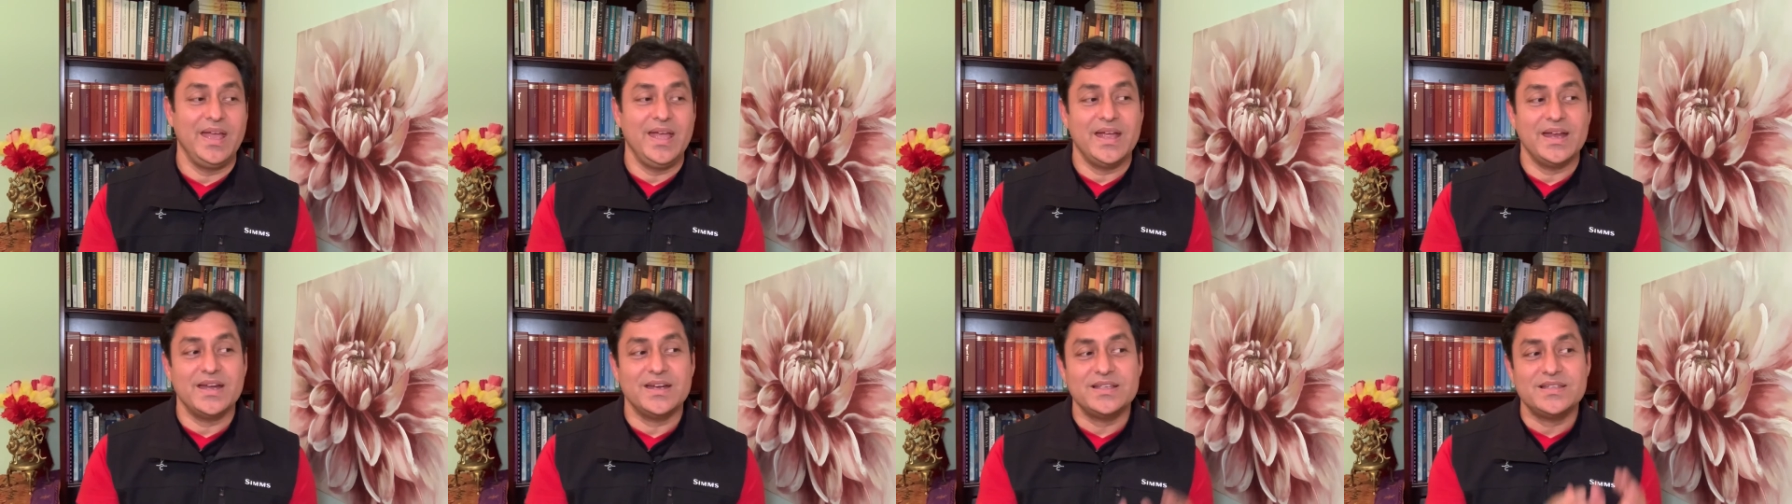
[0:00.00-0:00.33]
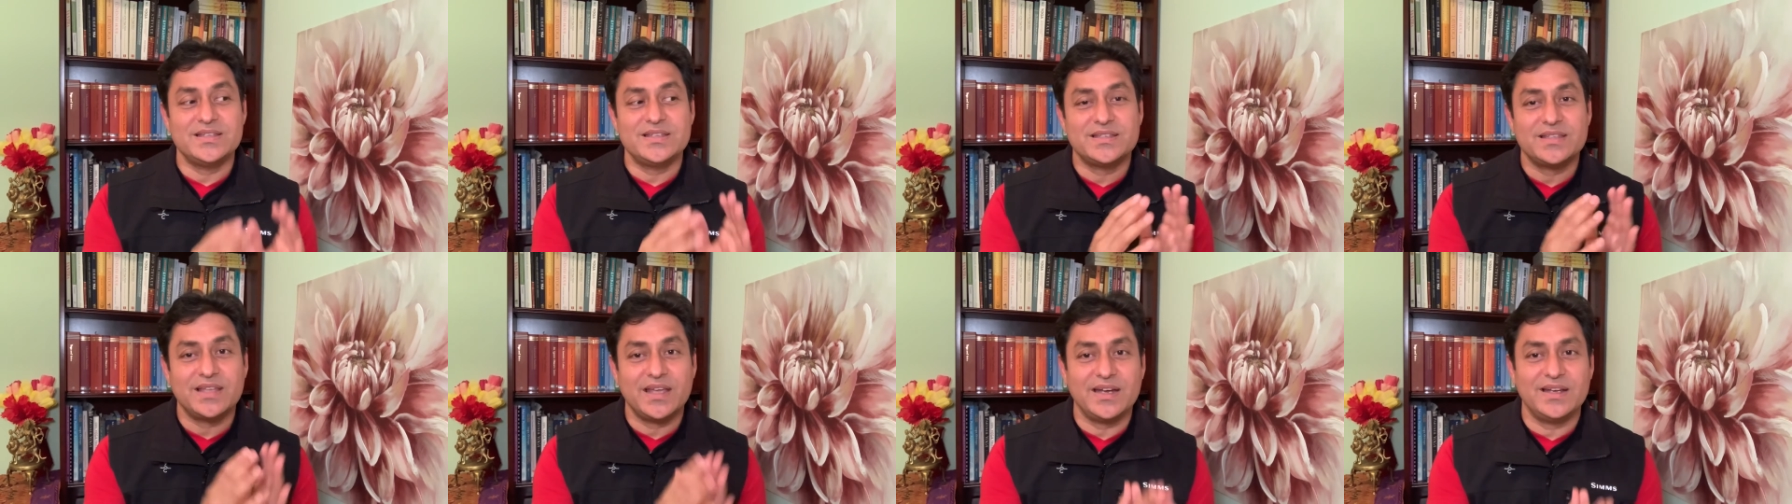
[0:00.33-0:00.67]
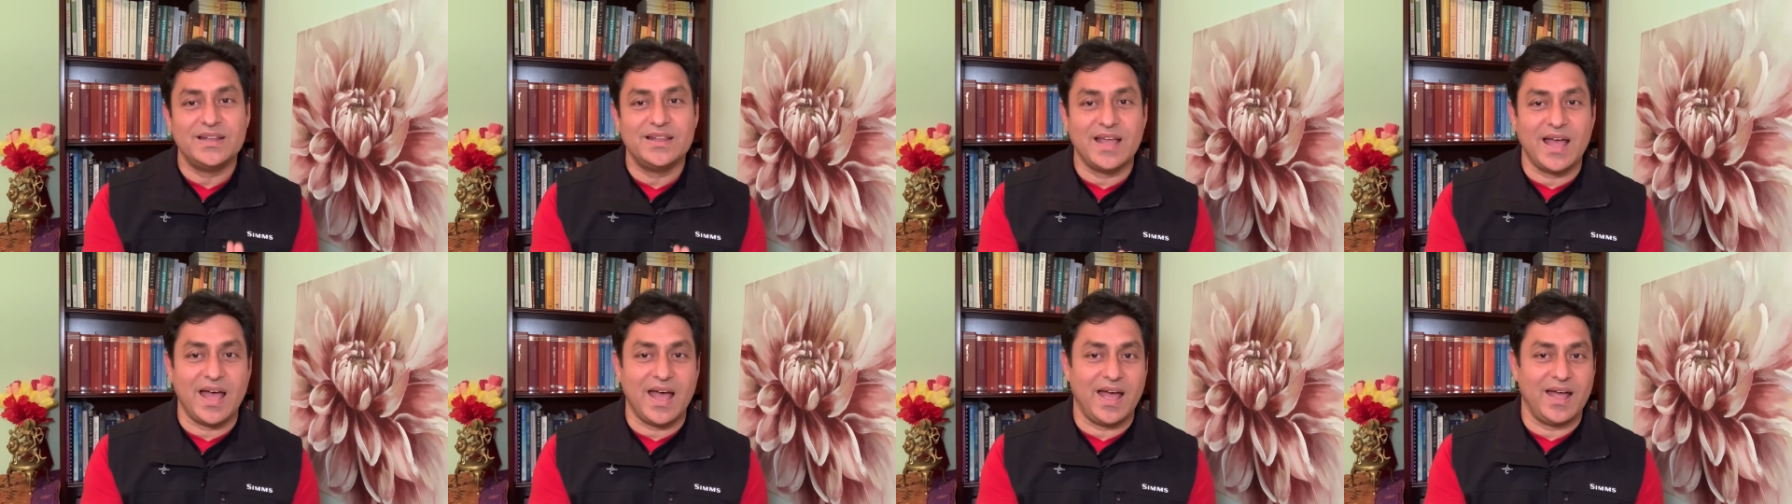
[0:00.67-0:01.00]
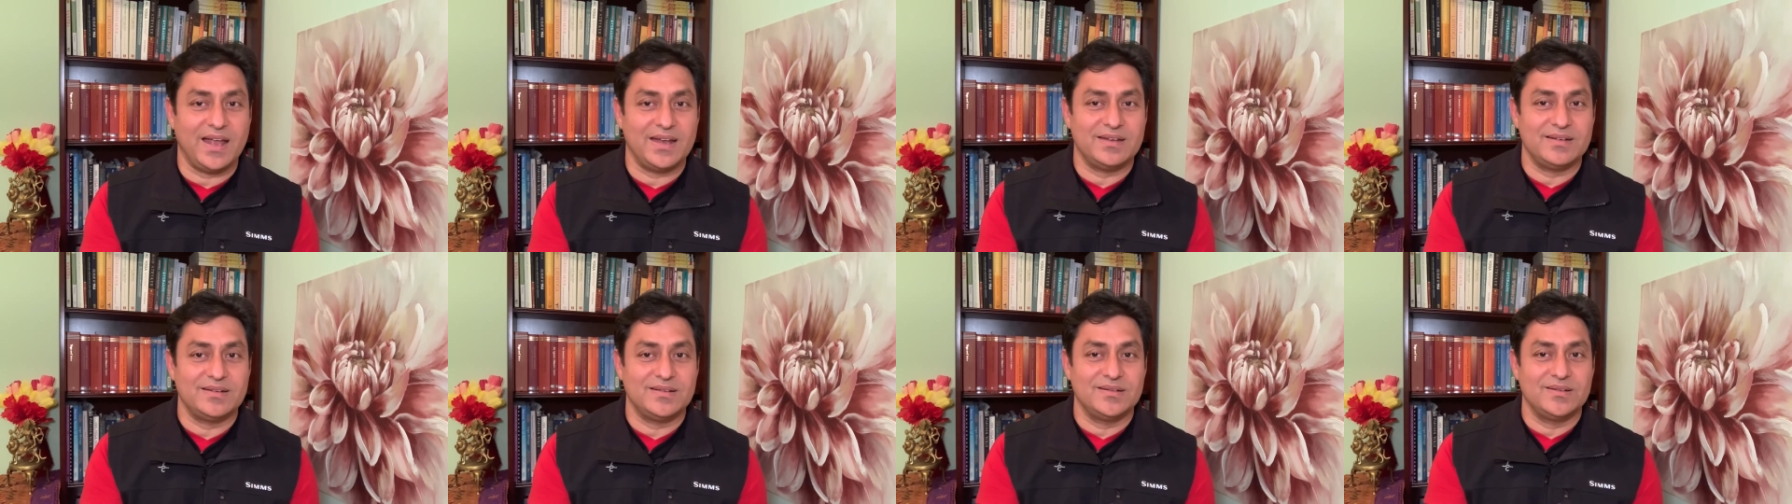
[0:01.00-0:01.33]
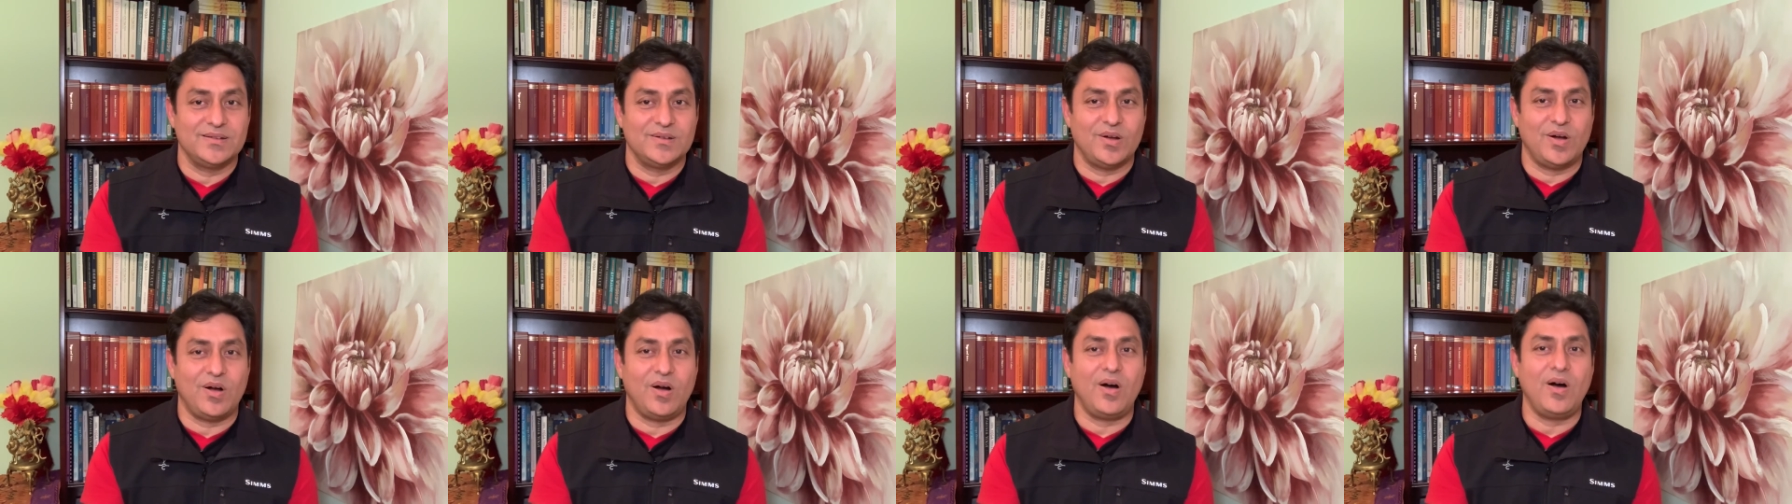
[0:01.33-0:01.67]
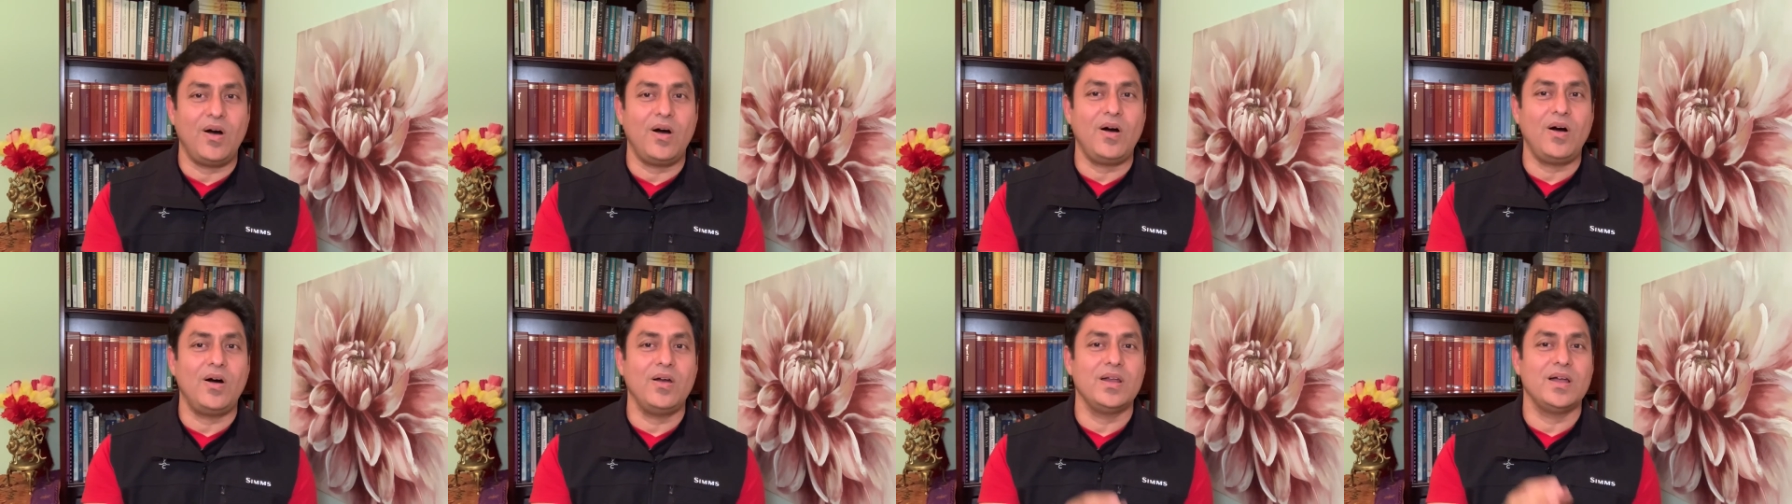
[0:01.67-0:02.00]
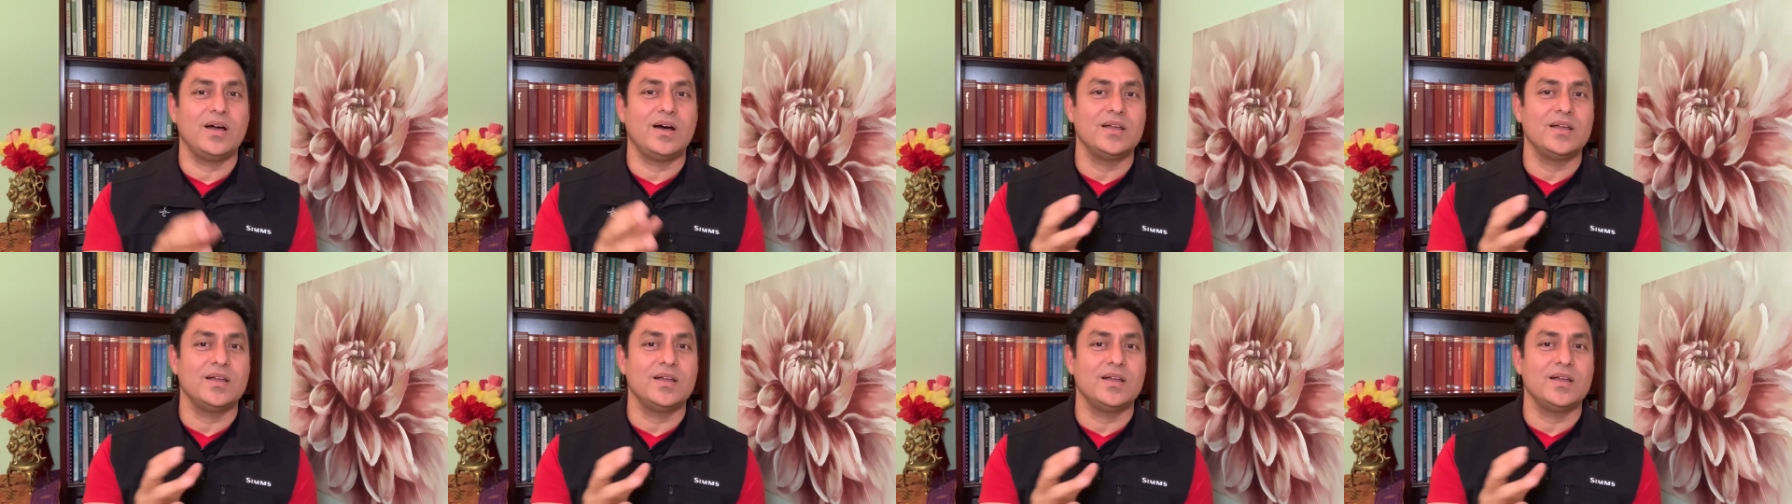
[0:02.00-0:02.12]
It is said that all